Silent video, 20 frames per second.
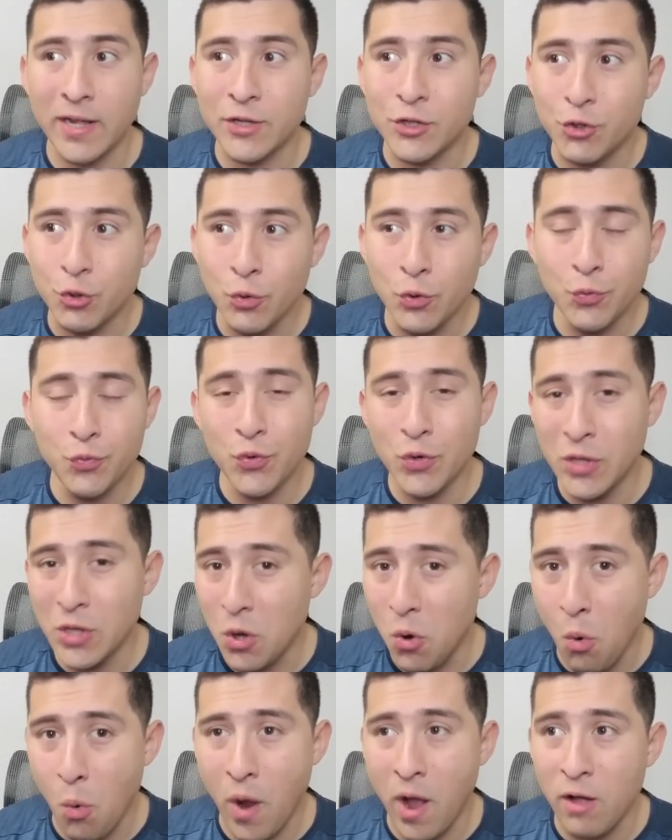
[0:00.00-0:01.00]
It's doing really
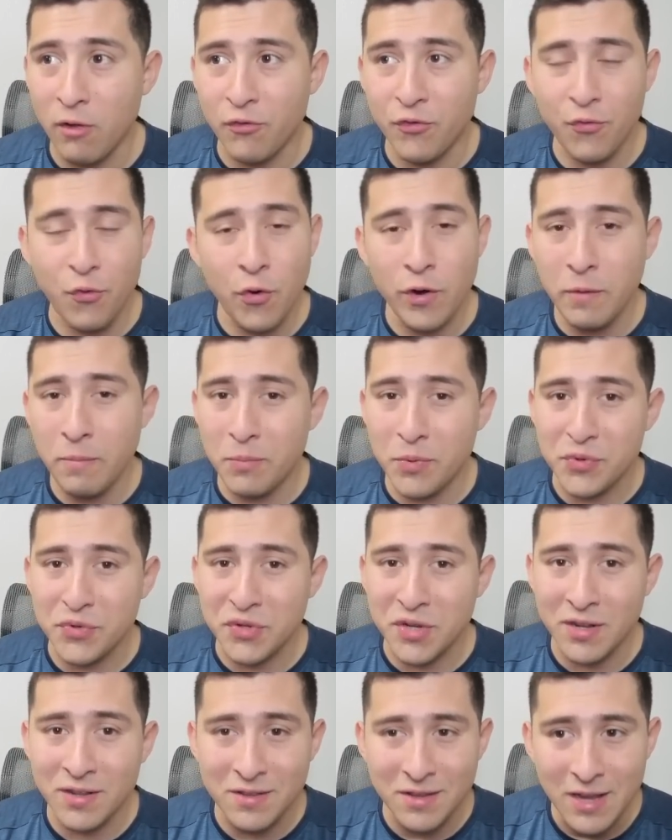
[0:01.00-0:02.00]
well,
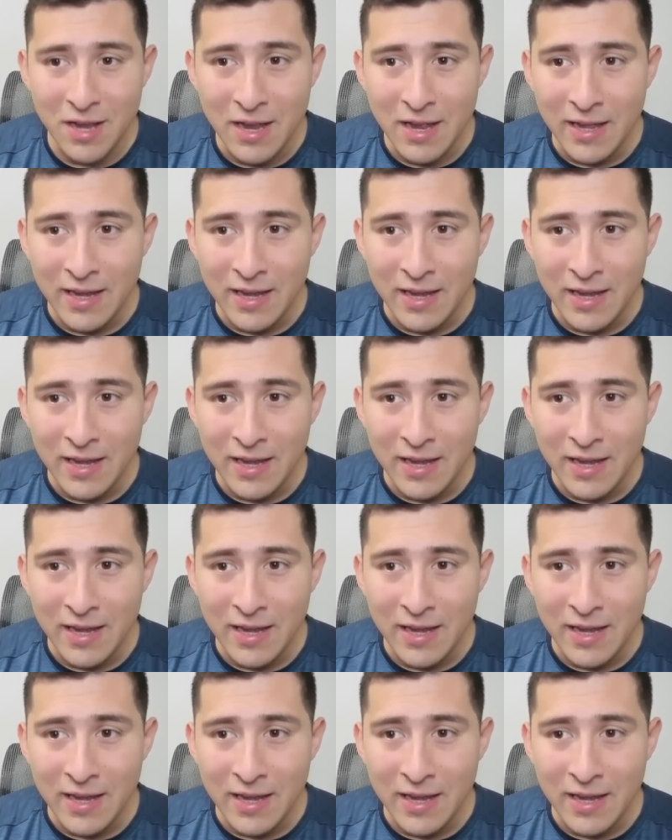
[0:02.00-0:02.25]
40%